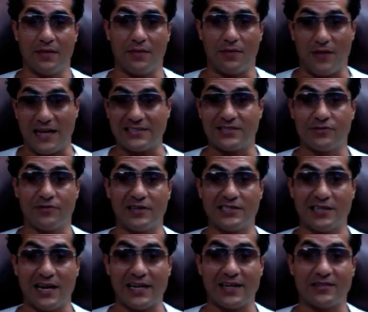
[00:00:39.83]
that's the
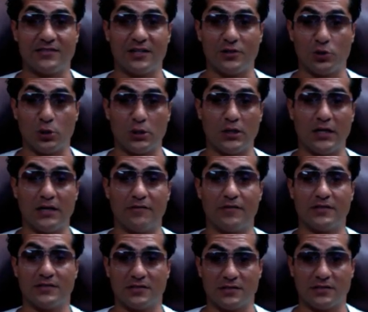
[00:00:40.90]
reason I continue to live,
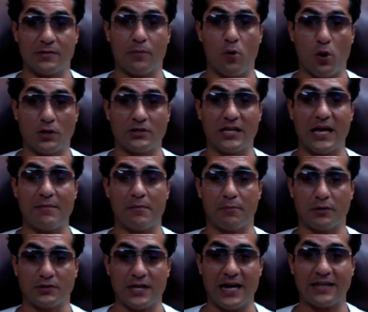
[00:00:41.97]
is to support them and
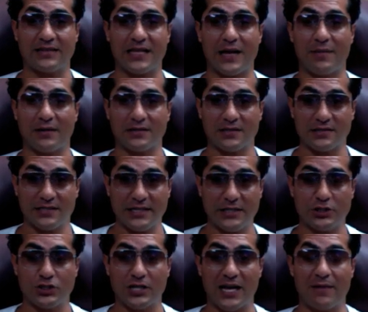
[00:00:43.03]
protect them and to
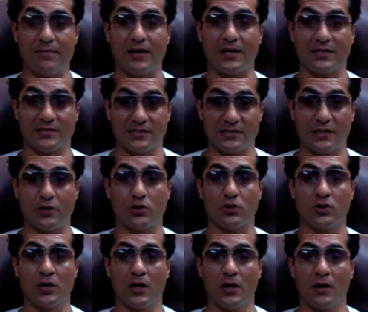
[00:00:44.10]
teach them and instill